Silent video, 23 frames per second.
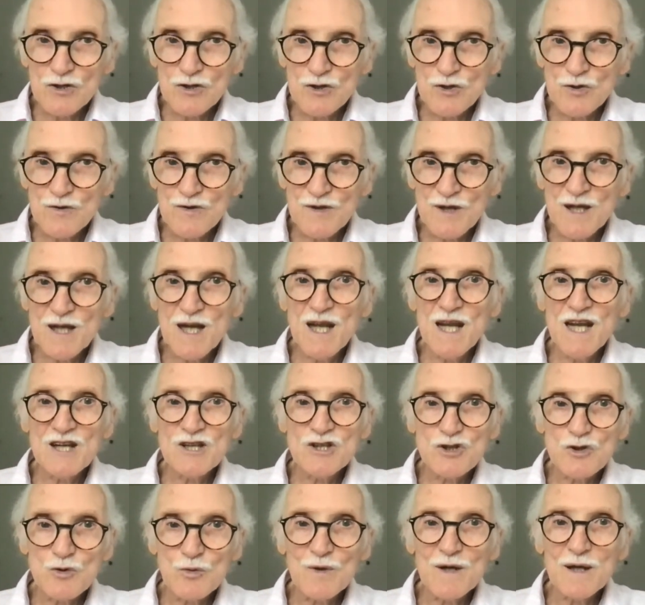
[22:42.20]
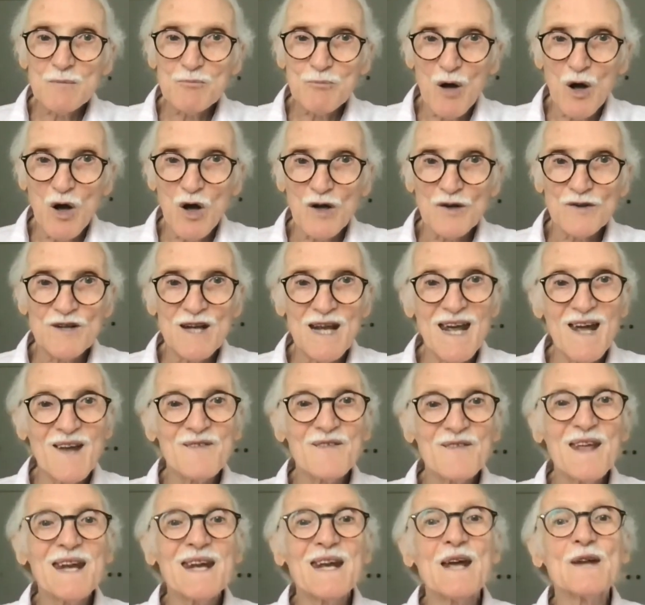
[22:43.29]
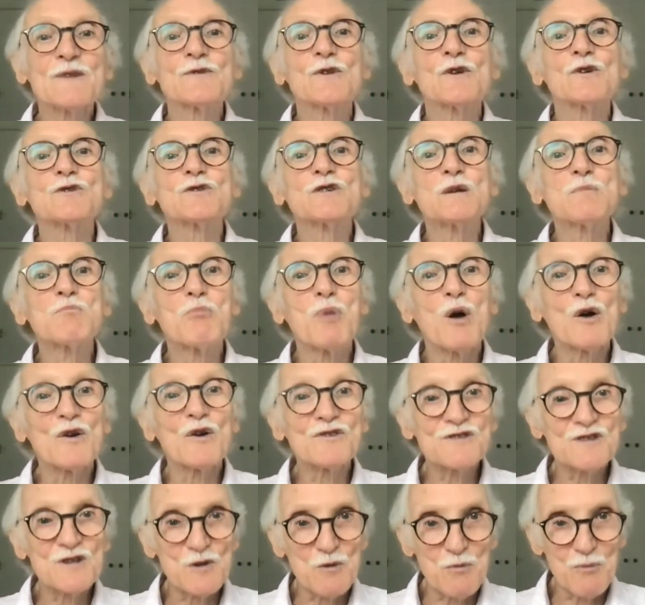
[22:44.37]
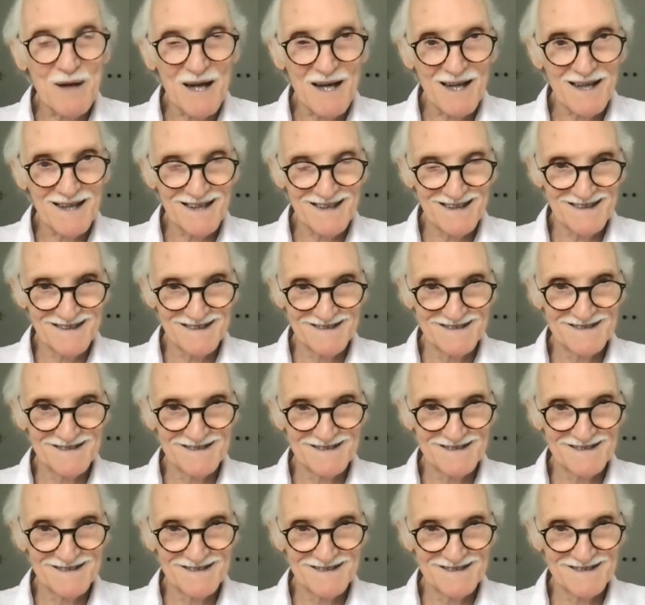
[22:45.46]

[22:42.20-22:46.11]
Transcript: to the issuing party and they get their deposit back.